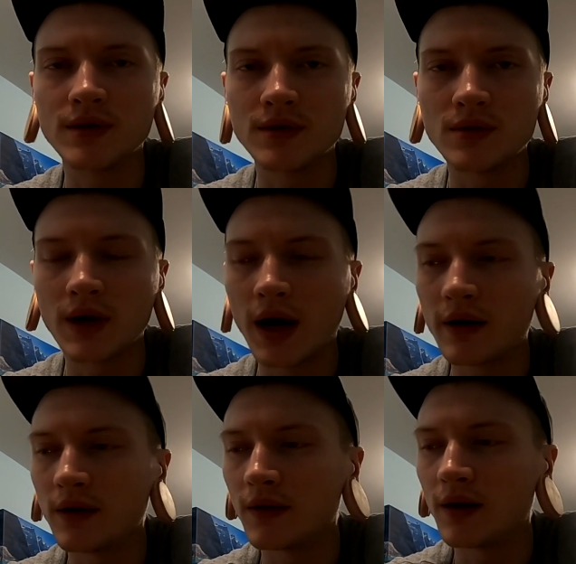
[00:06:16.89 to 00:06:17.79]
You'll do
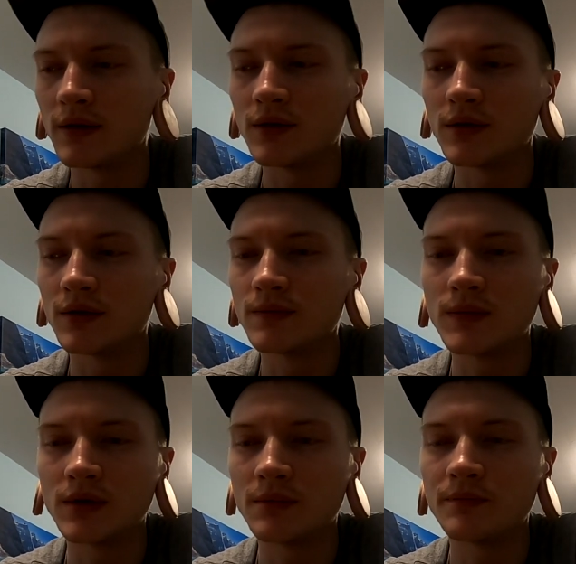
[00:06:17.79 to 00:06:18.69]
that, and then you'll
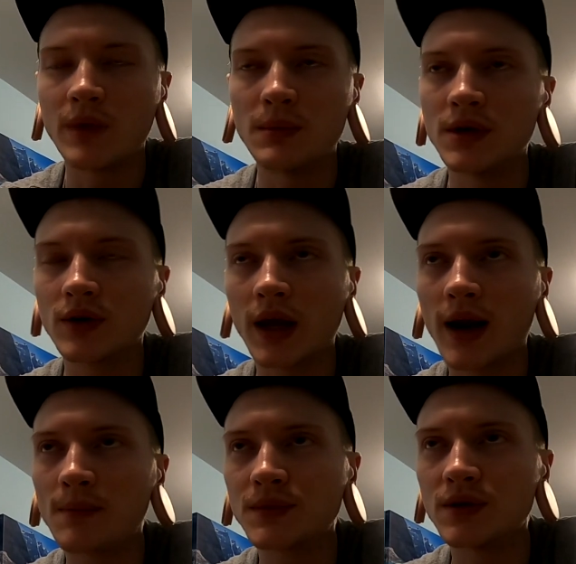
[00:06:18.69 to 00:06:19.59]

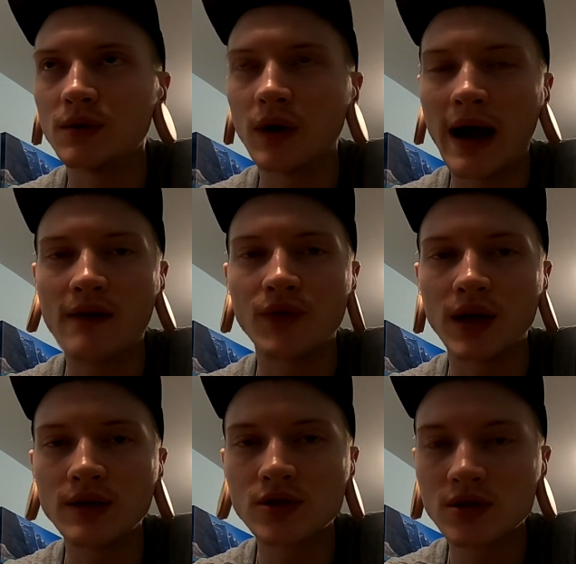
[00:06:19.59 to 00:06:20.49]
get up to
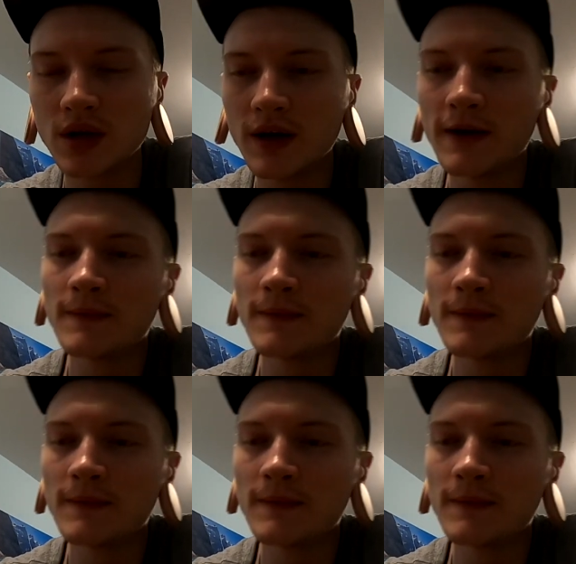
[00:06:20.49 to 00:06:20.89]
1/2 inch.